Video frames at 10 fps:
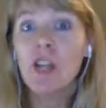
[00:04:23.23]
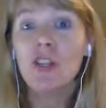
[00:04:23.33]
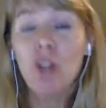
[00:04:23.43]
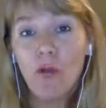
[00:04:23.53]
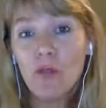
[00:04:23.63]

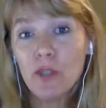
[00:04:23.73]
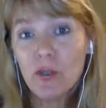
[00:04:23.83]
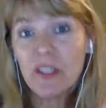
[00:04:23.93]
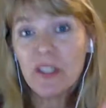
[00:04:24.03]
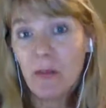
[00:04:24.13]
Don't
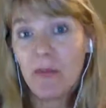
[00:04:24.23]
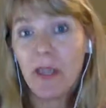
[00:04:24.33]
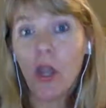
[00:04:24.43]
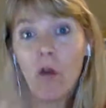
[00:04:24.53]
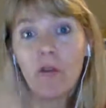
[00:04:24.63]
do
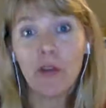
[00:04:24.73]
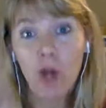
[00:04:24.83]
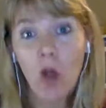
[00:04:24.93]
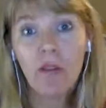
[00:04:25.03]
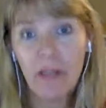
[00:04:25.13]
something over and
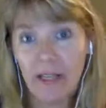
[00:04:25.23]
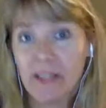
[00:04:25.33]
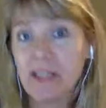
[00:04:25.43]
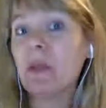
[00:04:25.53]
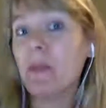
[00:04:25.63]
over again
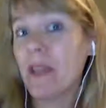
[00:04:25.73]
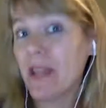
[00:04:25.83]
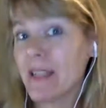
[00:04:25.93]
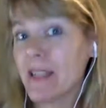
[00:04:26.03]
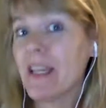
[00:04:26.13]
simply
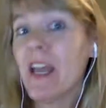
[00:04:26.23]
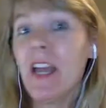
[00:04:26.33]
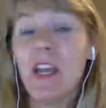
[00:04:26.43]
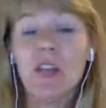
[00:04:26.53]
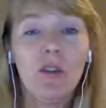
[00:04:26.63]
because
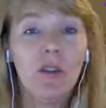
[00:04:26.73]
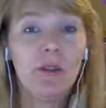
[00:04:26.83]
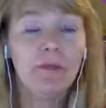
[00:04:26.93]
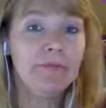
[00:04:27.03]
you're